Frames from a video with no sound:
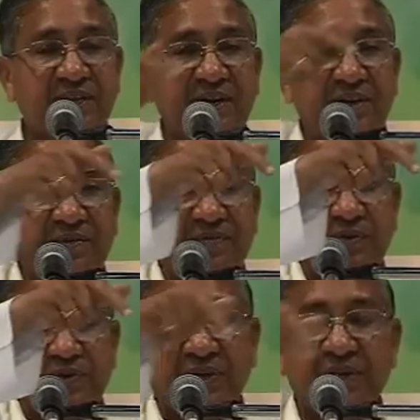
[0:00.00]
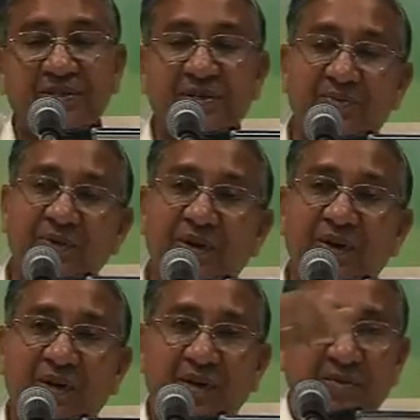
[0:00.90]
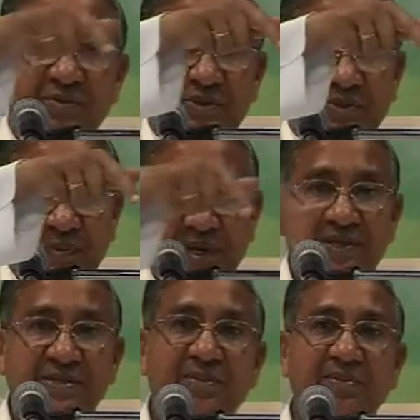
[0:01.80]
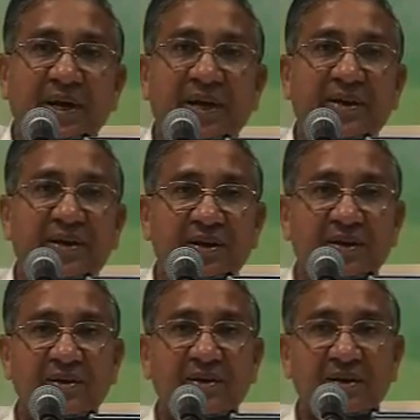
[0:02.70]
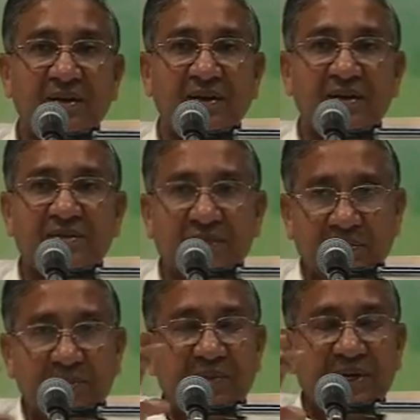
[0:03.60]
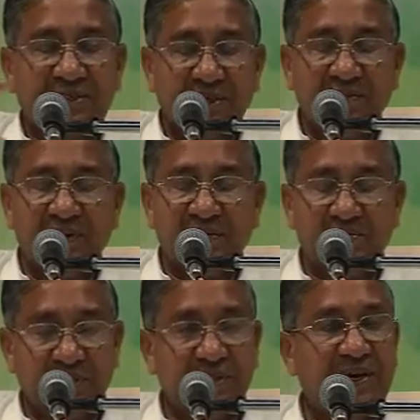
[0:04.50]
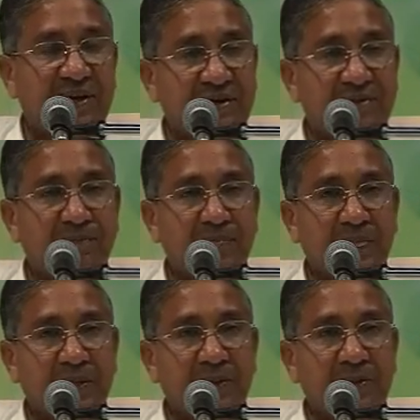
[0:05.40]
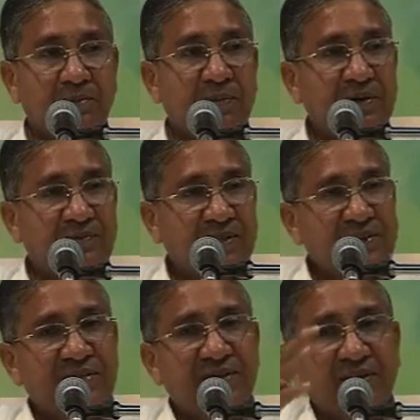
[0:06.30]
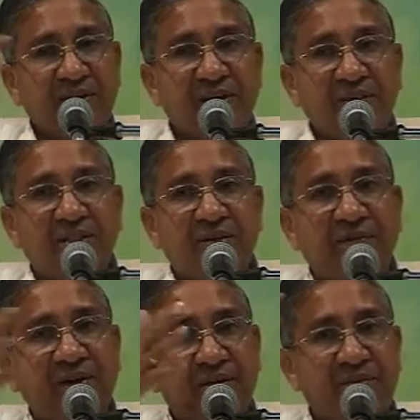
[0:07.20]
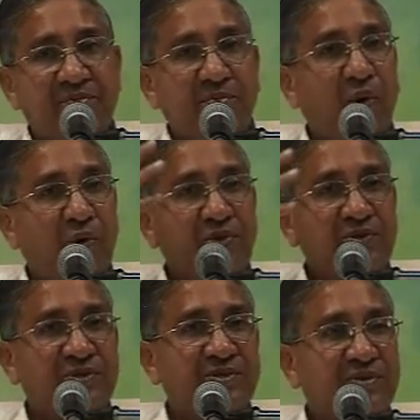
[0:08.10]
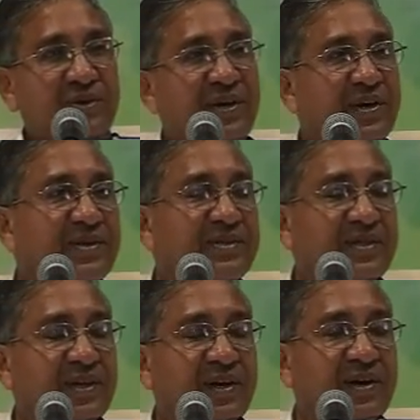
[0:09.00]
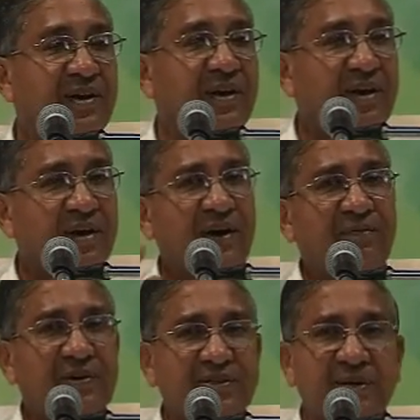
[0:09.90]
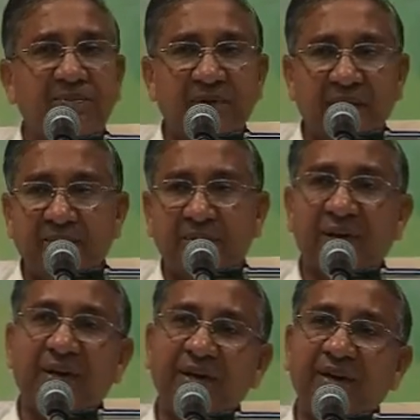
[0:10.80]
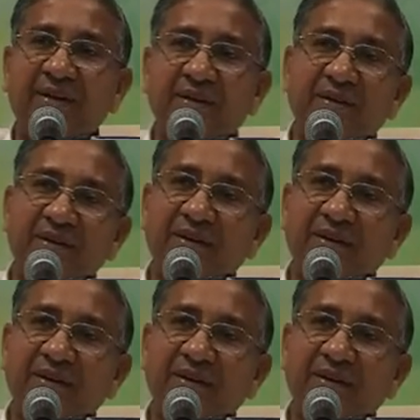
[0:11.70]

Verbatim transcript: sand, if you take some, make some line, huh? some impression will be there. But once again the wind blows, air is there, after some time again,